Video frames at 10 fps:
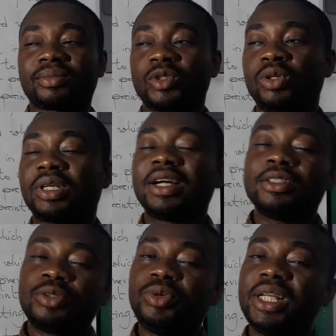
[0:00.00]
You
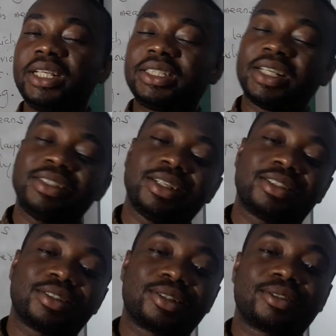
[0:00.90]
can't really change
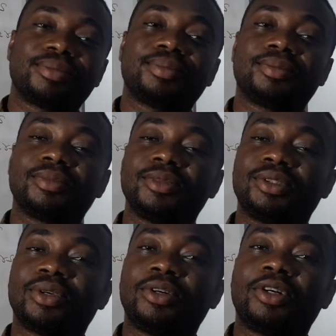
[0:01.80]
it.
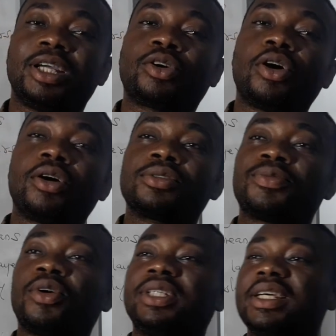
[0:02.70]
So it calls
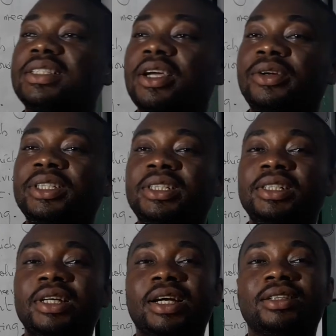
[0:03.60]
for
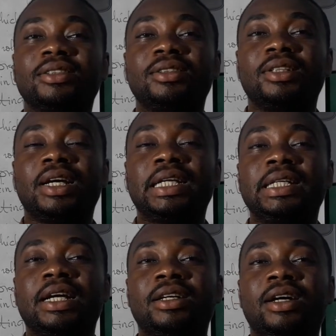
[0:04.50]
dexterity, and
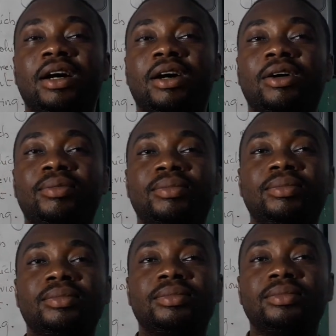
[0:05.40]
then
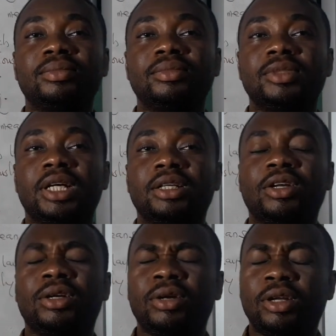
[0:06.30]

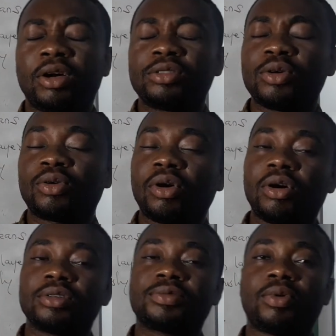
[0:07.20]
it also
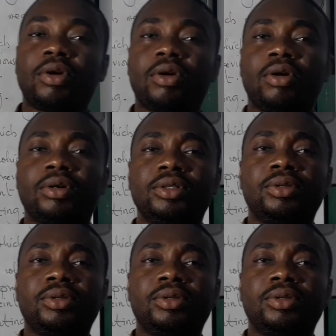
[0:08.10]
calls for